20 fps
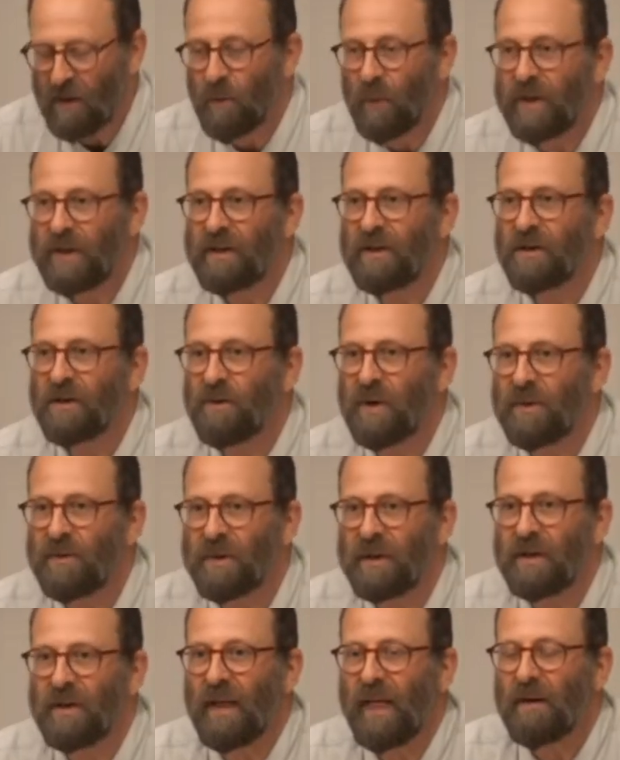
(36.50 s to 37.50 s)
we didn't agree
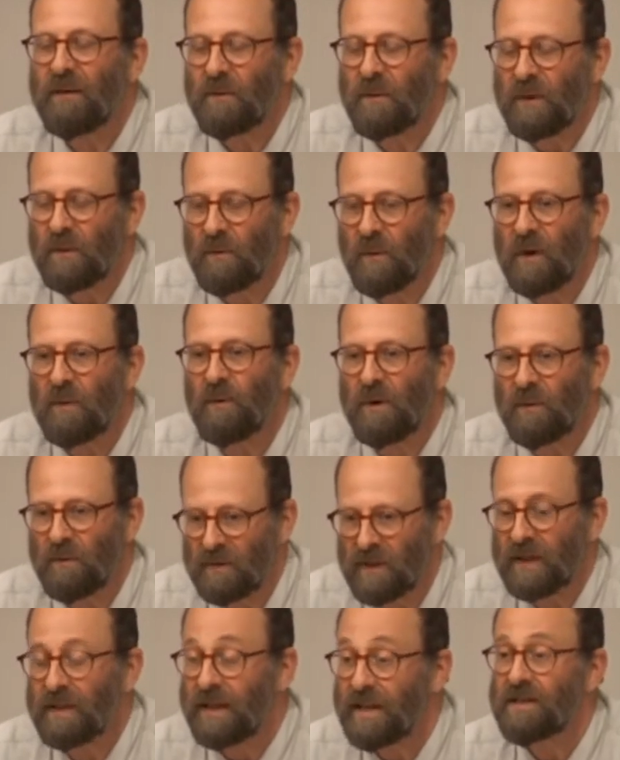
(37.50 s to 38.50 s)
with it,
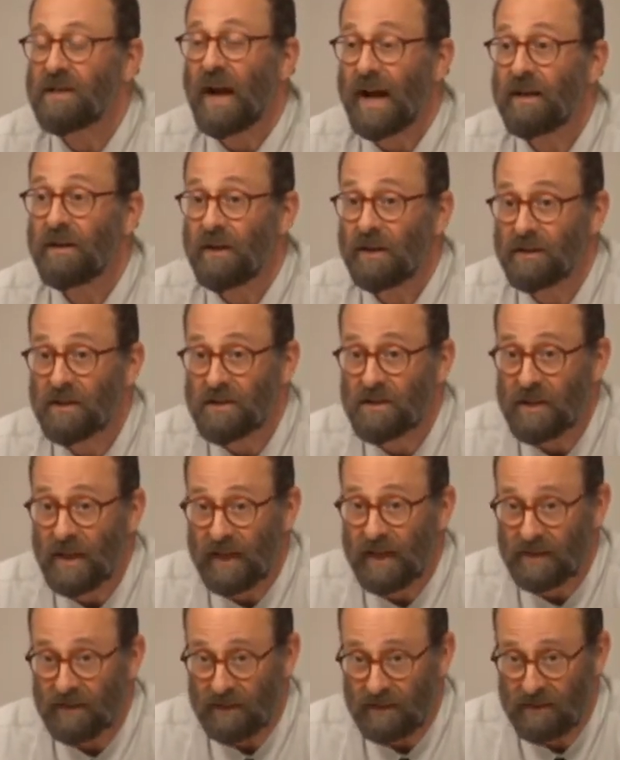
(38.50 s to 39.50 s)
at least I could
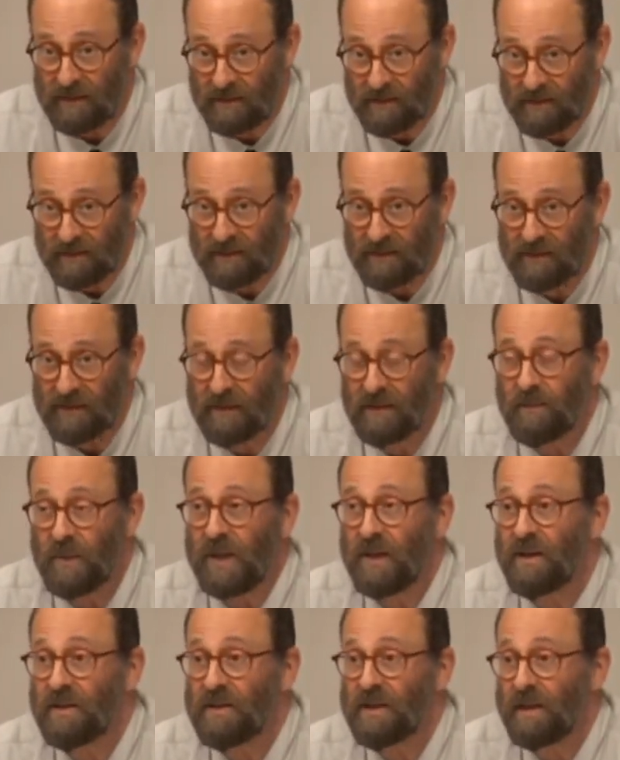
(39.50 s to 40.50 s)
understand it.
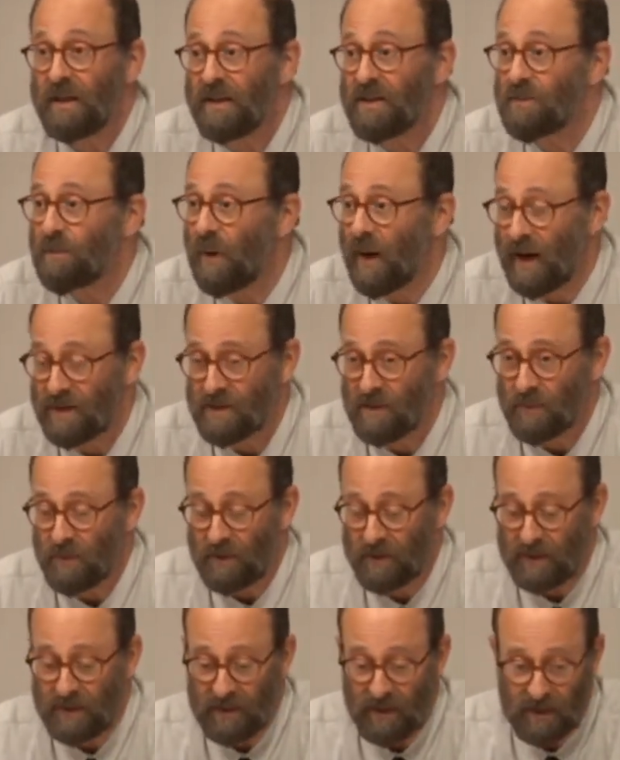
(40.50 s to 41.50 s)
Because it is
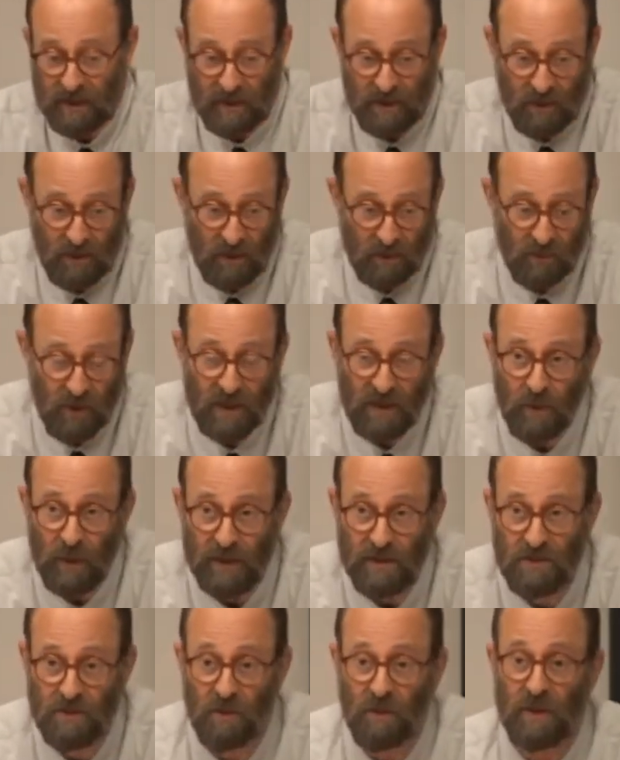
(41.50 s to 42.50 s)
possible that, you know, a
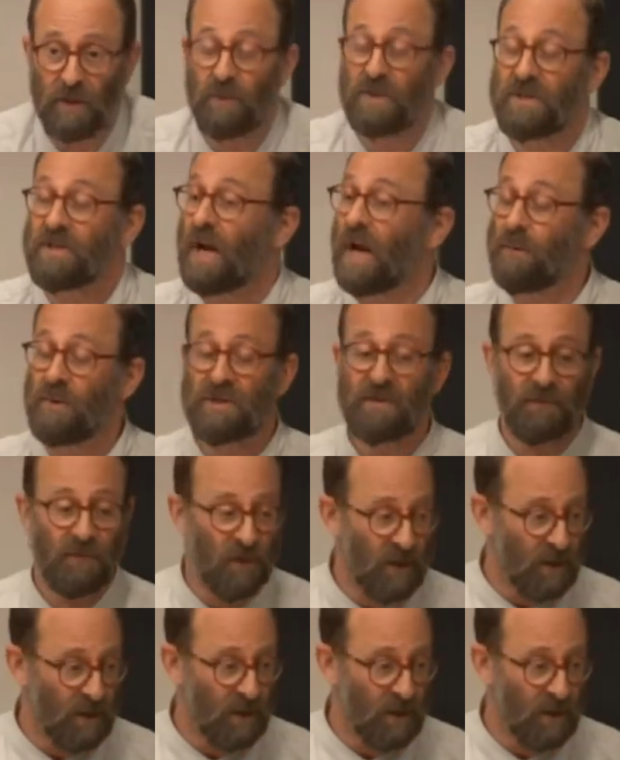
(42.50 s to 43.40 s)
runaway jury, which I was fully